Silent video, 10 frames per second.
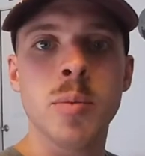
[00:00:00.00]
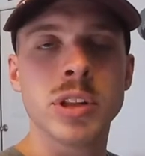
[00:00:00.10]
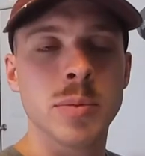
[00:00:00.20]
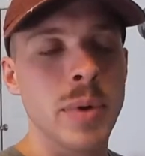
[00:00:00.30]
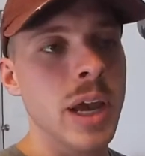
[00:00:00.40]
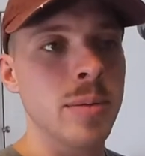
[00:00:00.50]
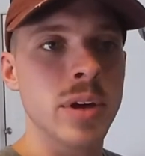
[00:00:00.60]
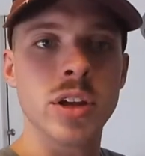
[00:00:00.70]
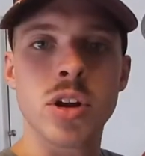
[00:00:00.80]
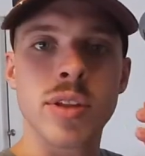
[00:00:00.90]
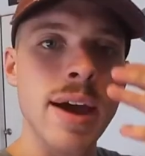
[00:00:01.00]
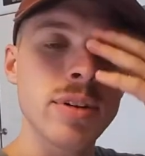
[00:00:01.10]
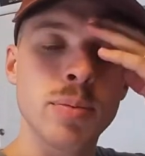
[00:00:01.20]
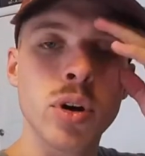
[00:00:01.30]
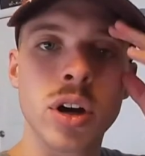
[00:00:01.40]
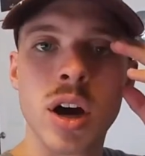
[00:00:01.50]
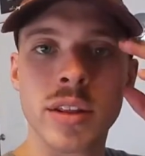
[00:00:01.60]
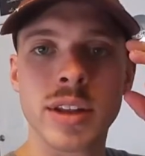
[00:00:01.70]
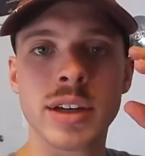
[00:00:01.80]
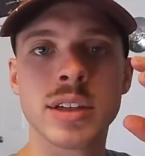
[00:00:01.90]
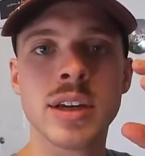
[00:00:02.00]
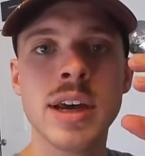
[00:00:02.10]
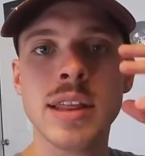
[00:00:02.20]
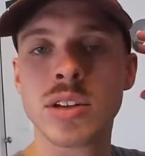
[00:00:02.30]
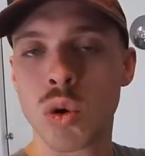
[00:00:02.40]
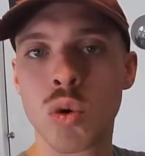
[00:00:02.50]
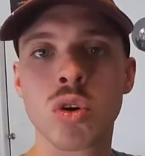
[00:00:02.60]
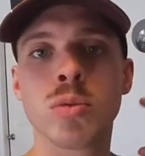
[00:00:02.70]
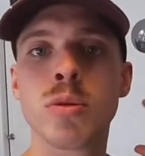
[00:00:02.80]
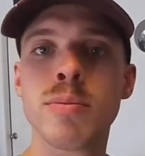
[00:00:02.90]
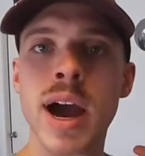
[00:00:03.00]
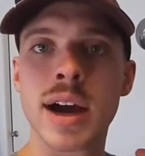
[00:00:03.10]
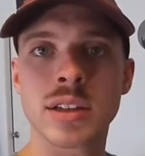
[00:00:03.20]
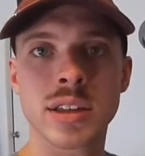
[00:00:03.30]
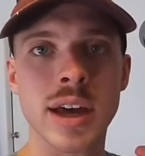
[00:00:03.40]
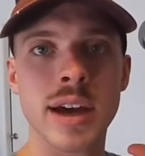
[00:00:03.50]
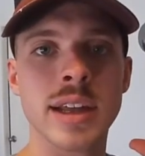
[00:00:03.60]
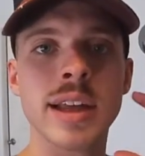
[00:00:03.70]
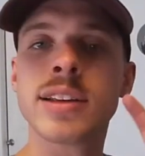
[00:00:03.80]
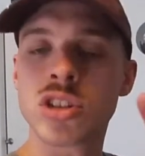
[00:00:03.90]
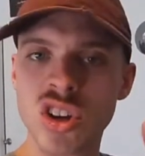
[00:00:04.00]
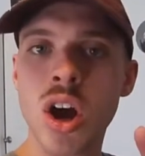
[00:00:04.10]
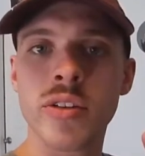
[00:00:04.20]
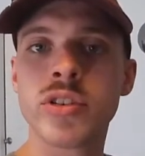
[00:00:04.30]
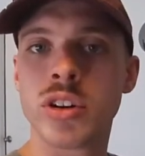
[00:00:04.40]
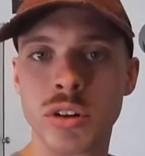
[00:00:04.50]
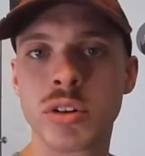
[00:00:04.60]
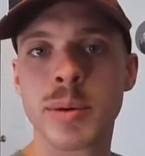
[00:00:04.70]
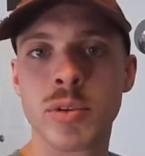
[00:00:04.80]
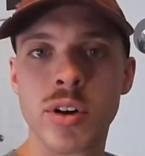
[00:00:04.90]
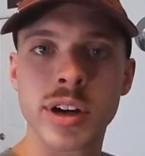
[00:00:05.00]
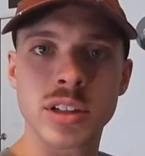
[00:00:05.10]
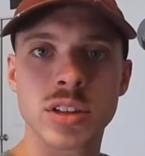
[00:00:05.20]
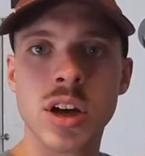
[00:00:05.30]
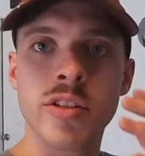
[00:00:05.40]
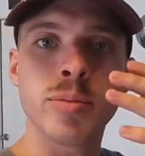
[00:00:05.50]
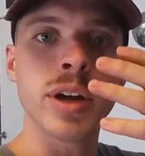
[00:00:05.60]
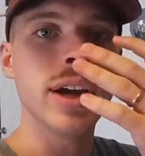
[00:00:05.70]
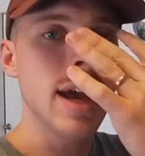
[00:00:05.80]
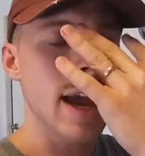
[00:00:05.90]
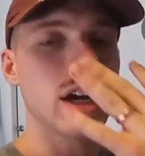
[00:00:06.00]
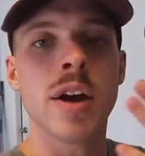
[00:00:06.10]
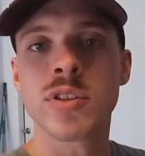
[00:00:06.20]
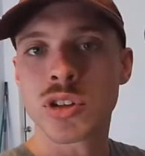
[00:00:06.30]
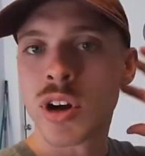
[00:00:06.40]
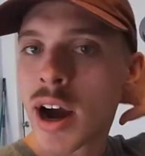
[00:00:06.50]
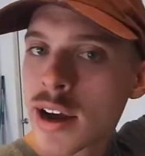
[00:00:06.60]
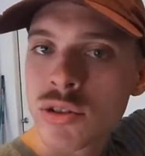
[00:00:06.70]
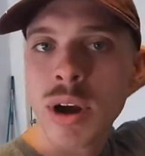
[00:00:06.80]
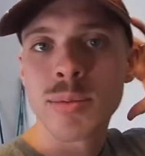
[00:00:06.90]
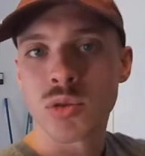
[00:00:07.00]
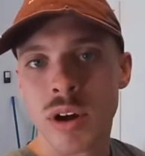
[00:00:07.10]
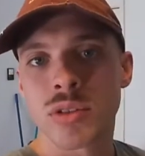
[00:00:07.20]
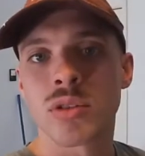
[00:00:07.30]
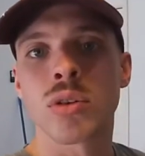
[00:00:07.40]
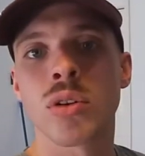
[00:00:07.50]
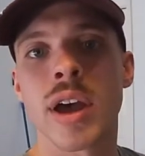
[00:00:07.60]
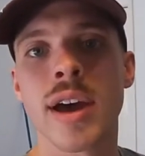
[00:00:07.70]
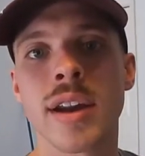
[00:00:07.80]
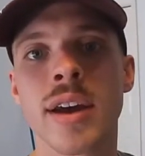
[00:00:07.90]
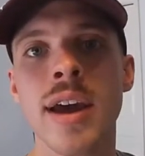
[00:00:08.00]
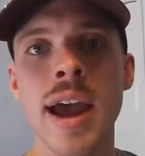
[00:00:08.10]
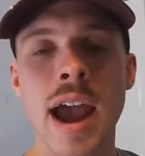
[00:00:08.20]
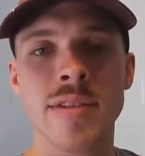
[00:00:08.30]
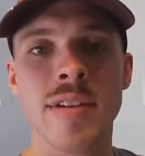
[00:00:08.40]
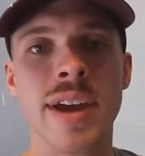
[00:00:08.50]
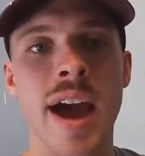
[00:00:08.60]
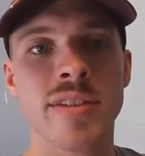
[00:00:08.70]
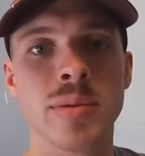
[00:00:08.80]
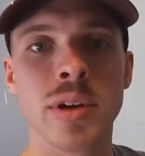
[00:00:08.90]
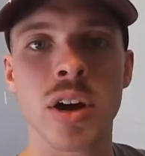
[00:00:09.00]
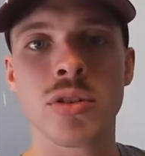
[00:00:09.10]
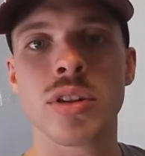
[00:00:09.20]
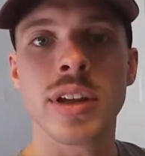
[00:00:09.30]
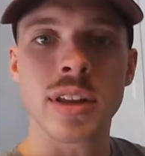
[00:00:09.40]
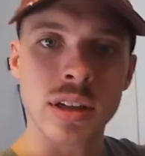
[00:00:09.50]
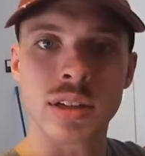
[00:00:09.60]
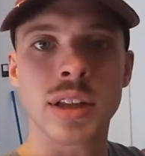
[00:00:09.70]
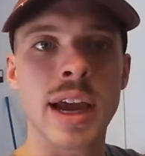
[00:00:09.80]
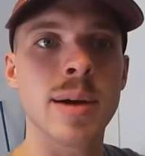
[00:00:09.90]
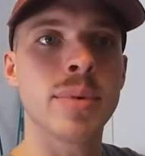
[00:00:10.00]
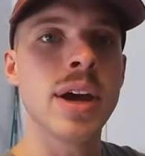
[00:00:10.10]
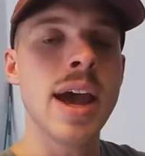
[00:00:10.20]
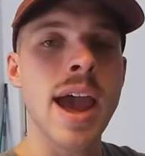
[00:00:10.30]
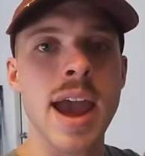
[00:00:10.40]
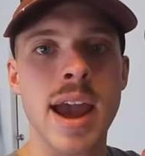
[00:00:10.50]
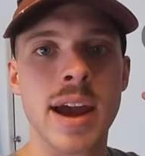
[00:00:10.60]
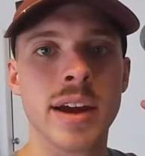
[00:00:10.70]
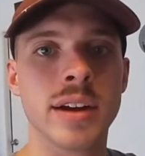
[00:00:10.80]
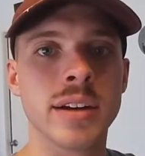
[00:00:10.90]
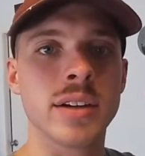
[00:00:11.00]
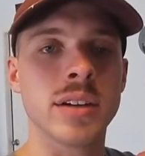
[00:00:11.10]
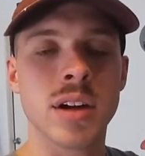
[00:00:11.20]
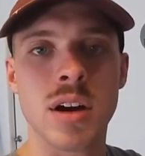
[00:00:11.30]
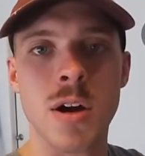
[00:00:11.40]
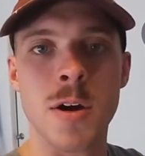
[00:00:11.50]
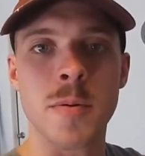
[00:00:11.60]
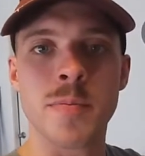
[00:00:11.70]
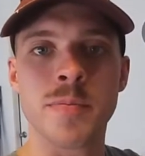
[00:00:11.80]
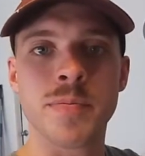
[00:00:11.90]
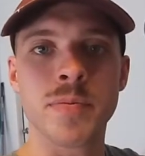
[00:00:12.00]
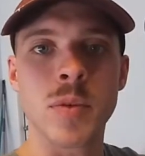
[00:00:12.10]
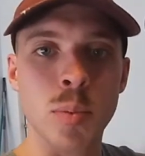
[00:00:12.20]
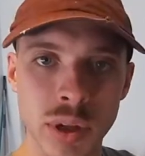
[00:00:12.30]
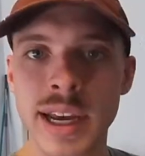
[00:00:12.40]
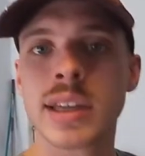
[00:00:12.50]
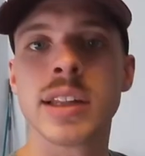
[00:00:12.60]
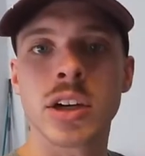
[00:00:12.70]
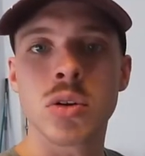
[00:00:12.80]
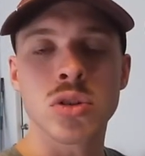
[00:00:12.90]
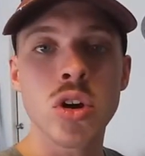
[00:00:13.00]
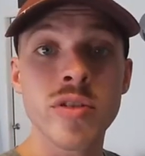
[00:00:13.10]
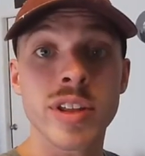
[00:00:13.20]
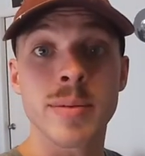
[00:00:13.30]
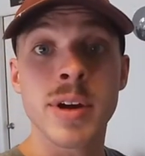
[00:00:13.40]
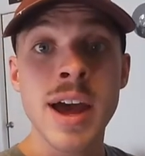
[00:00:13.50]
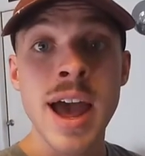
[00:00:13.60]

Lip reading: But the baby, they have to put on this horrible mask that it's soft. Don't get me wrong, it's soft, but it covers their eyes, wraps around their whole head, and then they have to be underneath this lamp and a blanket that goes over them.